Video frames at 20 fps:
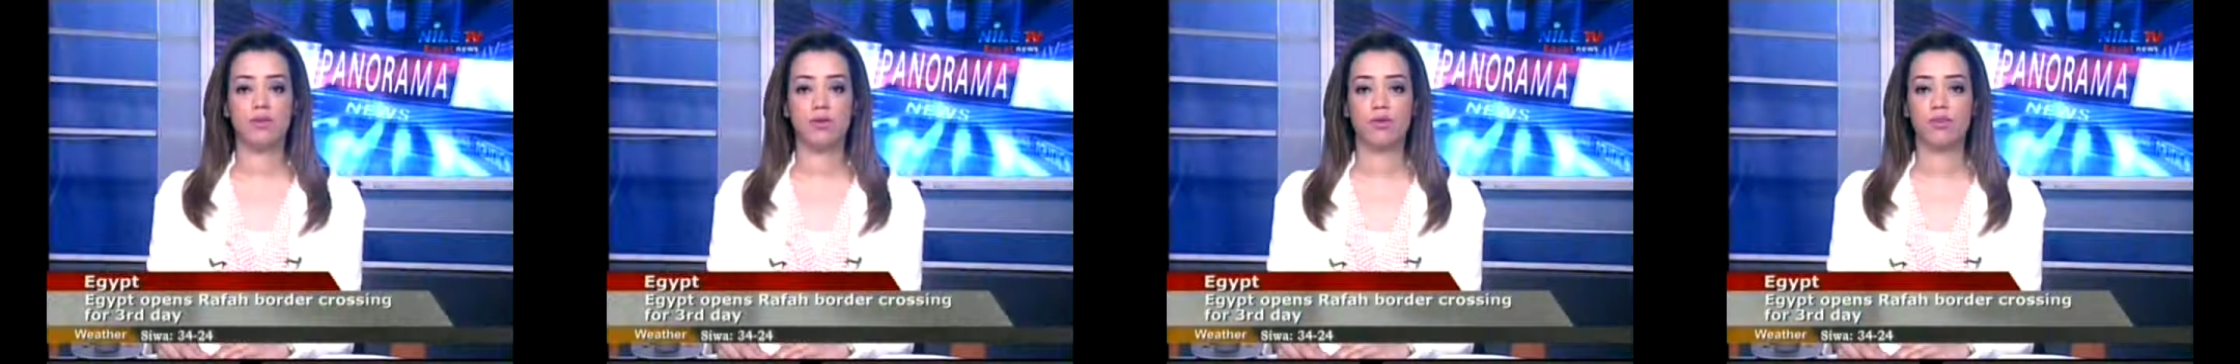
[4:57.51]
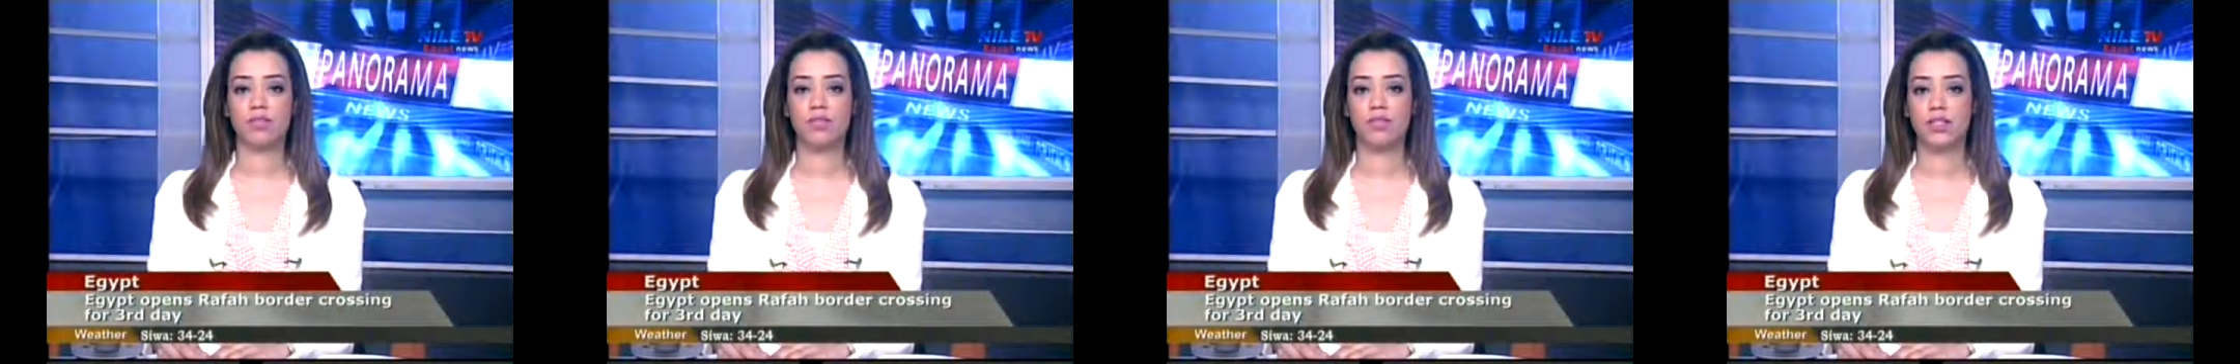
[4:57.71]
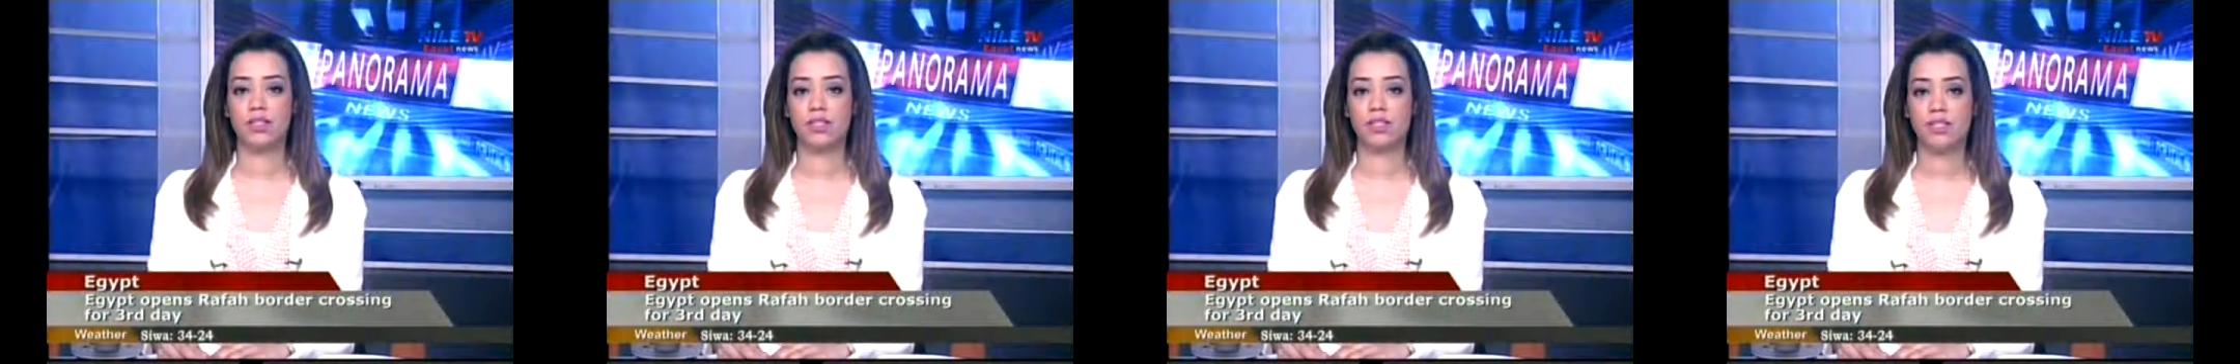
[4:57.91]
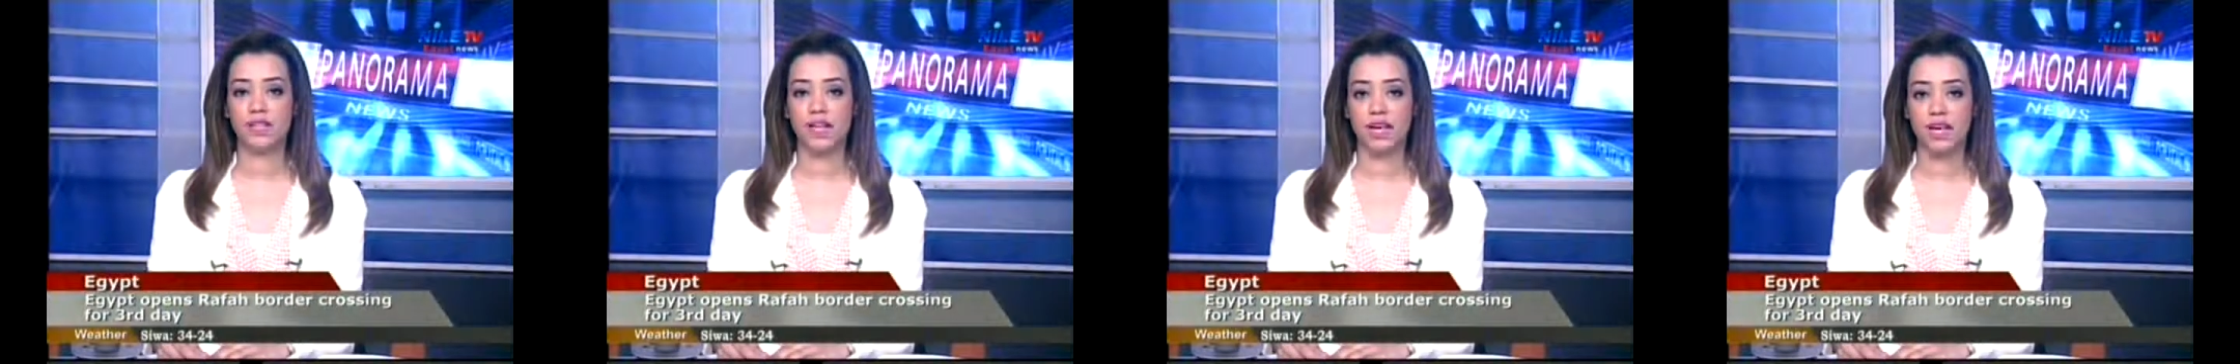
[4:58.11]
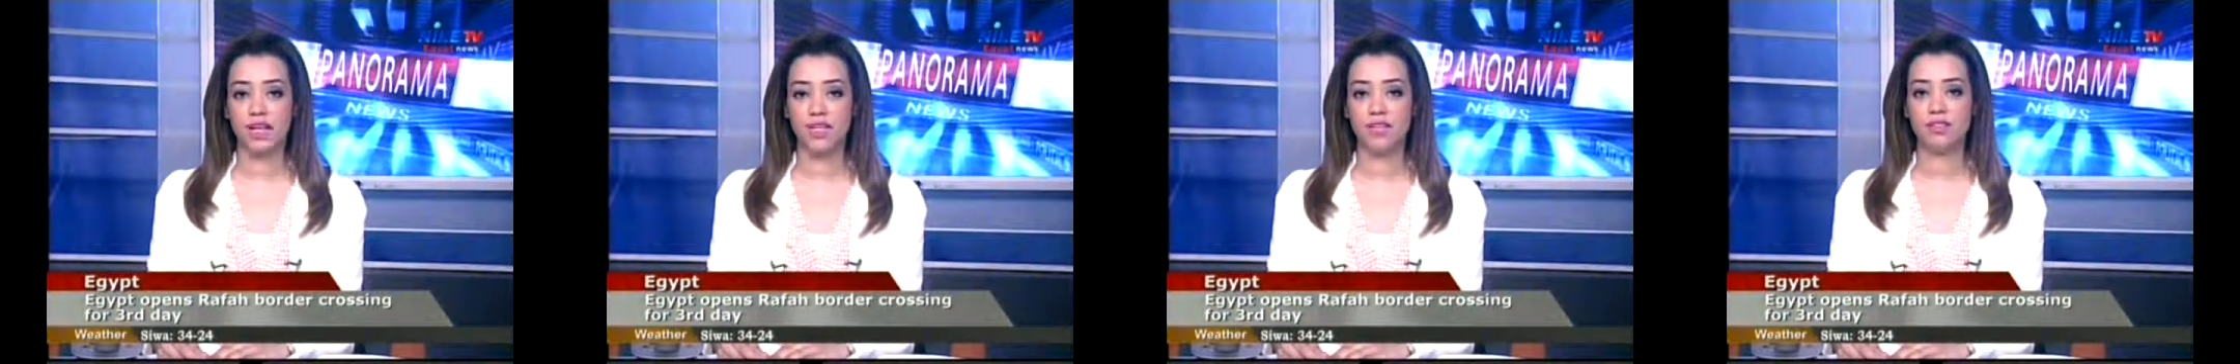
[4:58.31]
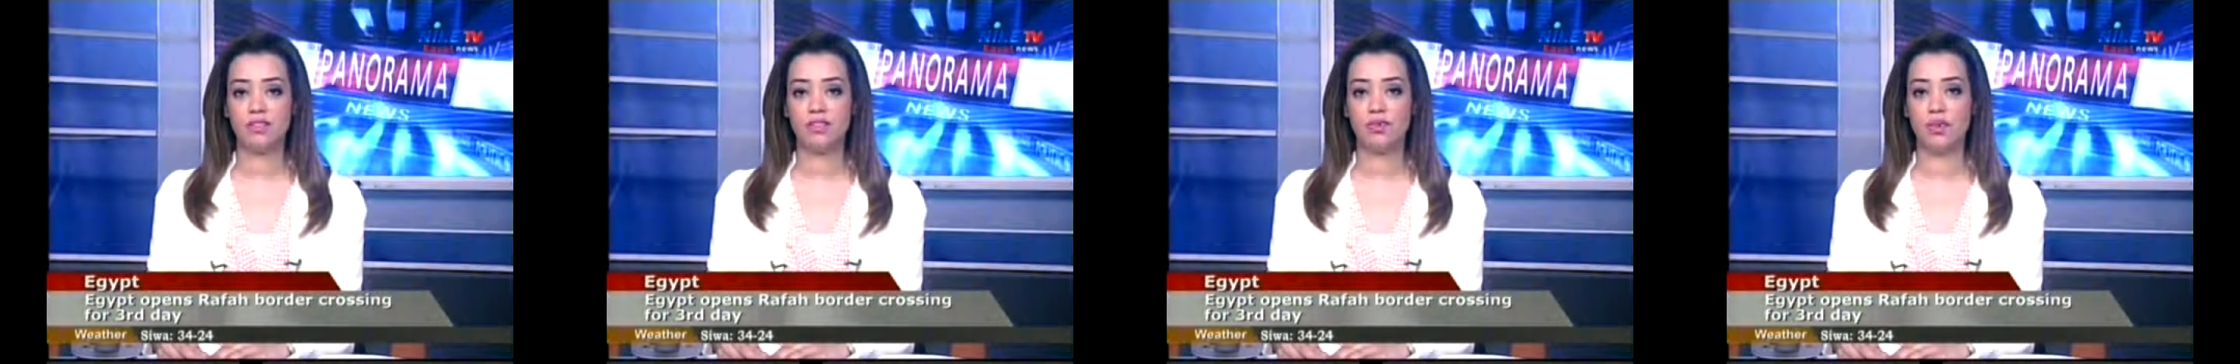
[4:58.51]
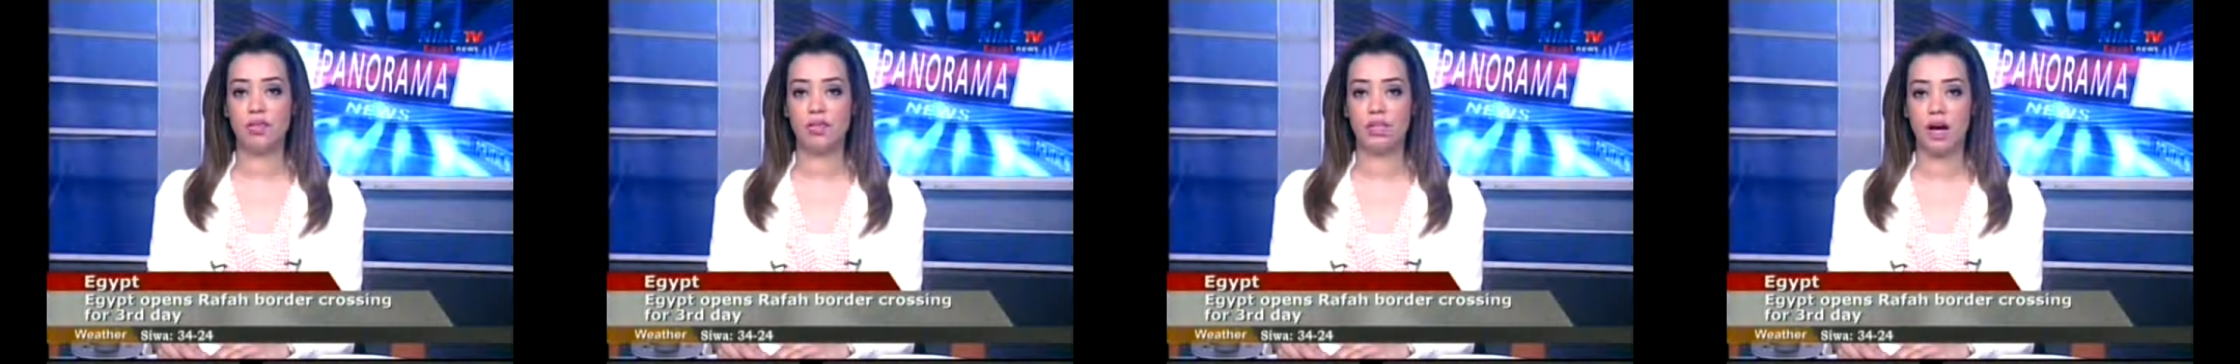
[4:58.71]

for third day to